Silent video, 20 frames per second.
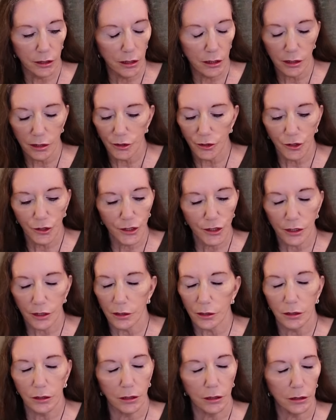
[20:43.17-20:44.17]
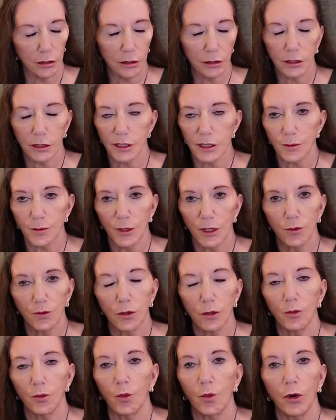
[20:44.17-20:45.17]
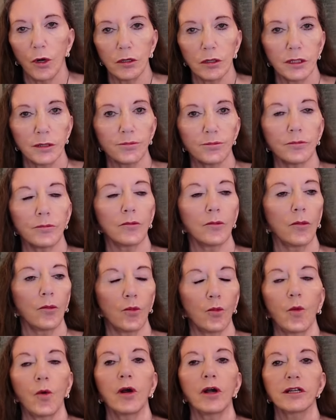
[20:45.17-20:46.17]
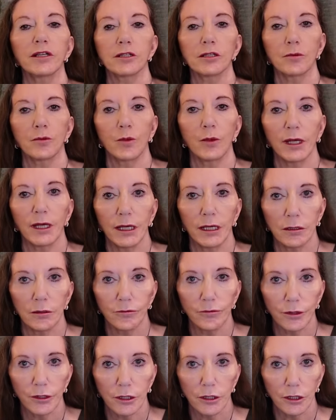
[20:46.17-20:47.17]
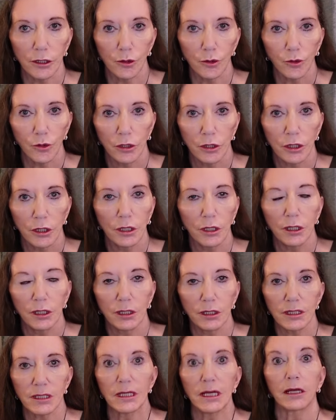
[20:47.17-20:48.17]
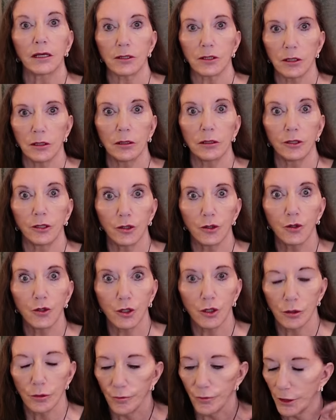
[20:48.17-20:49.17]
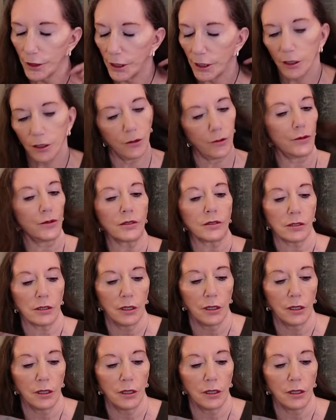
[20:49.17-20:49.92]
I just, oh goodness me, why don't we have, you know, tactile YouTube videos?